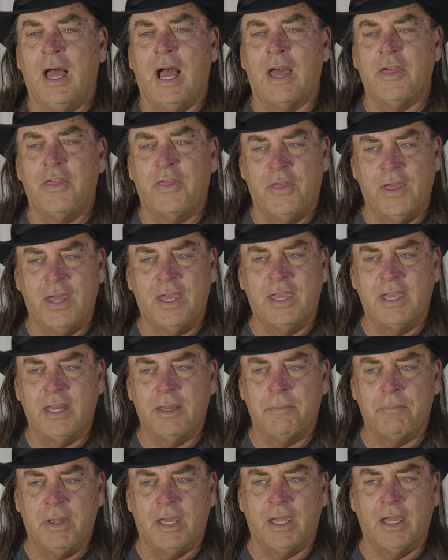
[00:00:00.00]
I think
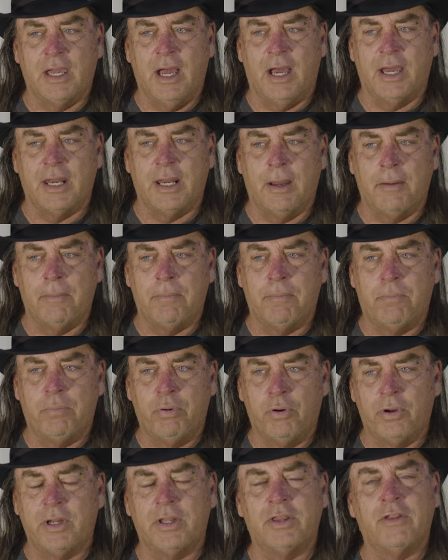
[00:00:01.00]
it had been kind of
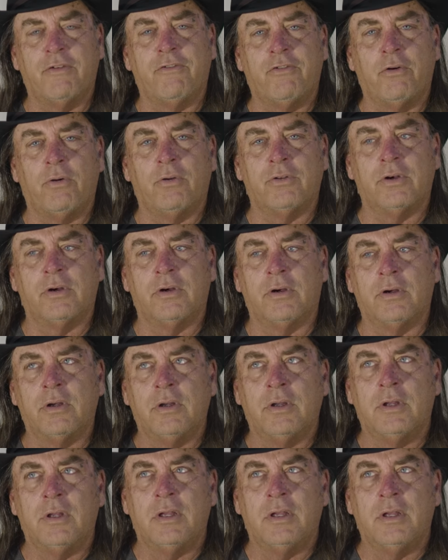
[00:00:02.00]
put in the folder.